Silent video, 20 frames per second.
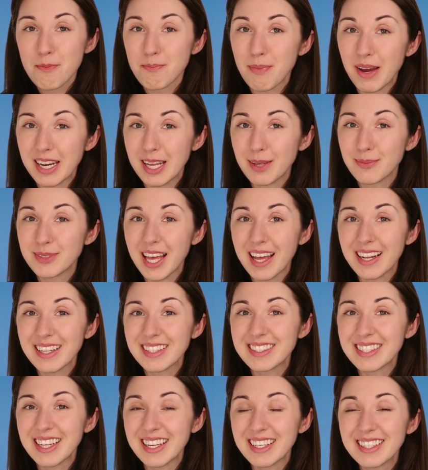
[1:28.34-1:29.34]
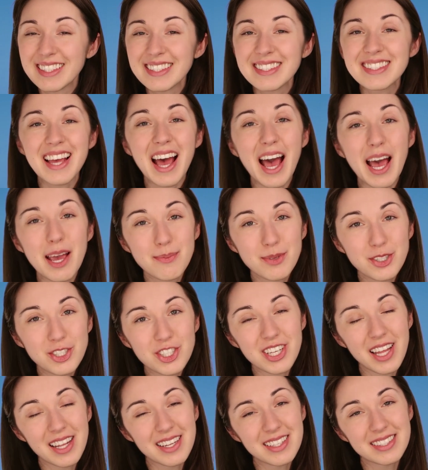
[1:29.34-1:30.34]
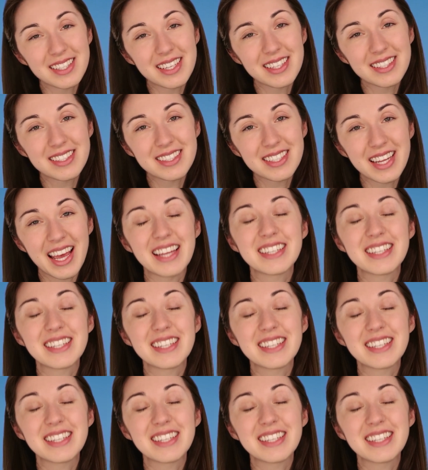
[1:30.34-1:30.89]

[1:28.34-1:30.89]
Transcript: My name's Alex Dainis, I'm a geneticist,